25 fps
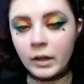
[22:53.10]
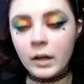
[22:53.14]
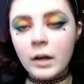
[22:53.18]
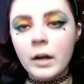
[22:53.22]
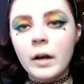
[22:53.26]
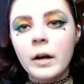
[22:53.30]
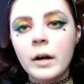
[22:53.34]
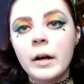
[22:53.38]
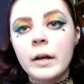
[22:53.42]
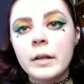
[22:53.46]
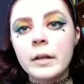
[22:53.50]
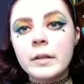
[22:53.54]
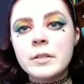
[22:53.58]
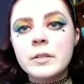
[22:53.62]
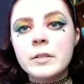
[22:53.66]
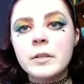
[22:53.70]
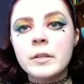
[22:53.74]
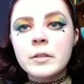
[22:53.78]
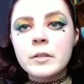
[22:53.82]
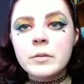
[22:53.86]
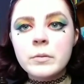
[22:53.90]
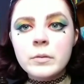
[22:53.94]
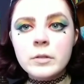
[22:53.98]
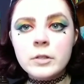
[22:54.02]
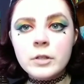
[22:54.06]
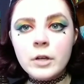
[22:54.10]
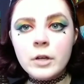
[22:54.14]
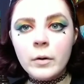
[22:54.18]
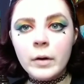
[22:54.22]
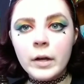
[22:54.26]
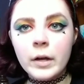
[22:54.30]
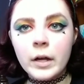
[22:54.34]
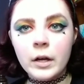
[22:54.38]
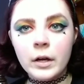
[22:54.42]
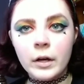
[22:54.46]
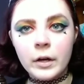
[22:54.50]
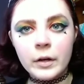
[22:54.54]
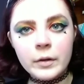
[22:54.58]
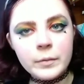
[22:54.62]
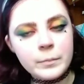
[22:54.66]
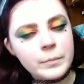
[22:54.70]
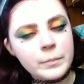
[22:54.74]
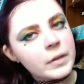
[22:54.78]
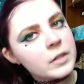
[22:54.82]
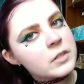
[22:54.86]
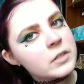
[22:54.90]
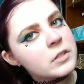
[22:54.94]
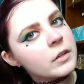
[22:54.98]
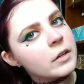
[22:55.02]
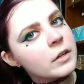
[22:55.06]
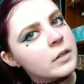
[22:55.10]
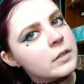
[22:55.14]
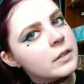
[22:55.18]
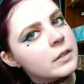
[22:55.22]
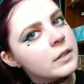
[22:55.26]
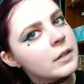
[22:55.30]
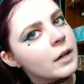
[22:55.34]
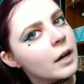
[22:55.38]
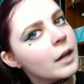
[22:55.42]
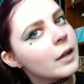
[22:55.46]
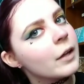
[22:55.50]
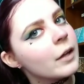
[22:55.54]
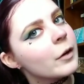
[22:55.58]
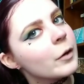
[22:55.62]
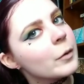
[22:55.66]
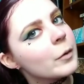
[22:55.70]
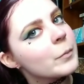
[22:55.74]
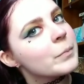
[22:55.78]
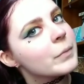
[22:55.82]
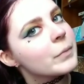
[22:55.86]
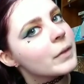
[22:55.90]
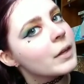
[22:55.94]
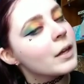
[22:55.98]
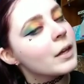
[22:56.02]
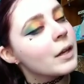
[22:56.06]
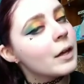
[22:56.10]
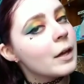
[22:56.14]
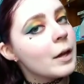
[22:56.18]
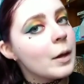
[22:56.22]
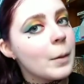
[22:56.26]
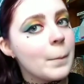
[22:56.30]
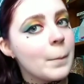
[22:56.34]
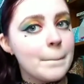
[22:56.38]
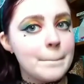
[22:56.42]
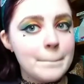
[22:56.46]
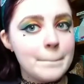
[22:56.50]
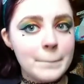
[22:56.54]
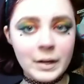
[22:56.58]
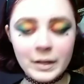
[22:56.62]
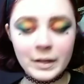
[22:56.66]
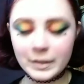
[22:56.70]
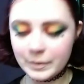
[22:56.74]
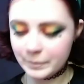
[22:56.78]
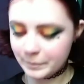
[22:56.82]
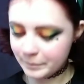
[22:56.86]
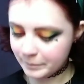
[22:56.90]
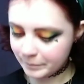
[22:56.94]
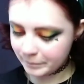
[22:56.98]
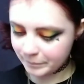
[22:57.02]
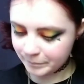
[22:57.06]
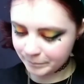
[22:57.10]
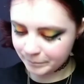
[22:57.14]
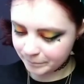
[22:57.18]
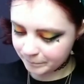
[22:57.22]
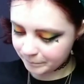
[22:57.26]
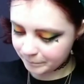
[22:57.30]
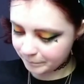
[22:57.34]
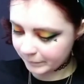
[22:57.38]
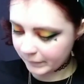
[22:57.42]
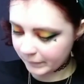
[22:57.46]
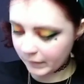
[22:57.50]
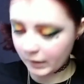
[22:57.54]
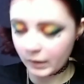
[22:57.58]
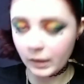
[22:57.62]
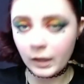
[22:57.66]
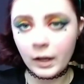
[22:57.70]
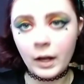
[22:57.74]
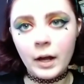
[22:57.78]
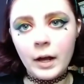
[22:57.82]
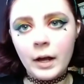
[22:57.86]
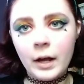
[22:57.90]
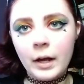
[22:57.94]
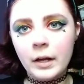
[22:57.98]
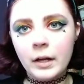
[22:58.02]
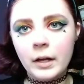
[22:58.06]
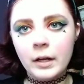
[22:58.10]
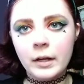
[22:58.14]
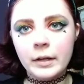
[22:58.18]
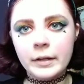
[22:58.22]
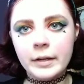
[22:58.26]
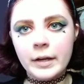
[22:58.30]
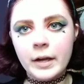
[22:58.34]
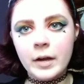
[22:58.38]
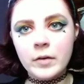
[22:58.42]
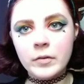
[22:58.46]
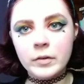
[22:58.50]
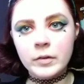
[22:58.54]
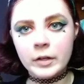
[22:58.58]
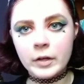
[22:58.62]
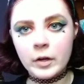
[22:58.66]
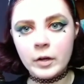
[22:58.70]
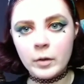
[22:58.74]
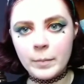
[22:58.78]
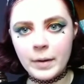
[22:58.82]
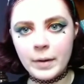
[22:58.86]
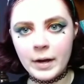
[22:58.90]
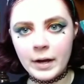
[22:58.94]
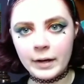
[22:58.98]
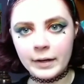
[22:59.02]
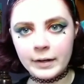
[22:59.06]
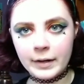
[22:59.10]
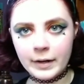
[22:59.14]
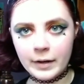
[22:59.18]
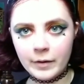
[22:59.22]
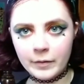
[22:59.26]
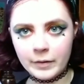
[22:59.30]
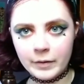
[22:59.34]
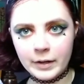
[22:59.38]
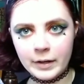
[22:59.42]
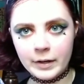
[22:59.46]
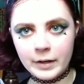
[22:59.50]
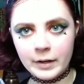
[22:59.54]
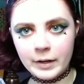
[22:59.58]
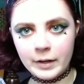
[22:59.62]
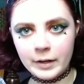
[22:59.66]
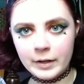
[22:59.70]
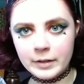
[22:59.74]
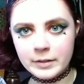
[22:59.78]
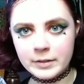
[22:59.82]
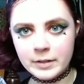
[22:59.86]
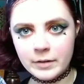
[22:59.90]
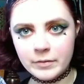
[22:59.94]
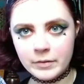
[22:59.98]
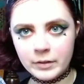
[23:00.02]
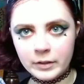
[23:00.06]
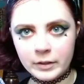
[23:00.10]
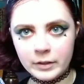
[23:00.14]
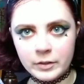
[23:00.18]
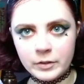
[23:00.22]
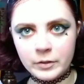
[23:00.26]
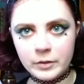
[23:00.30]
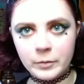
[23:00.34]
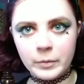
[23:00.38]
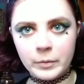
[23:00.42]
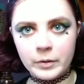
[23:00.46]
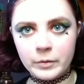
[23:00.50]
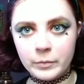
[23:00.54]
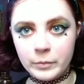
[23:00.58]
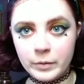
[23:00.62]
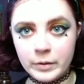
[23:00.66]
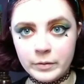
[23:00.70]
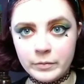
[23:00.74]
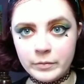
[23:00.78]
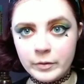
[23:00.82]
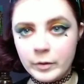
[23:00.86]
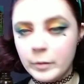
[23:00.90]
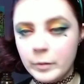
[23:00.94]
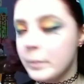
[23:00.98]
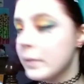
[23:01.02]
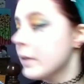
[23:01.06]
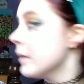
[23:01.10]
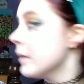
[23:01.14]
Alright, so this was going good until I did the eyeliner. But, I can't really go back now, can I? I definitely don't want to refilm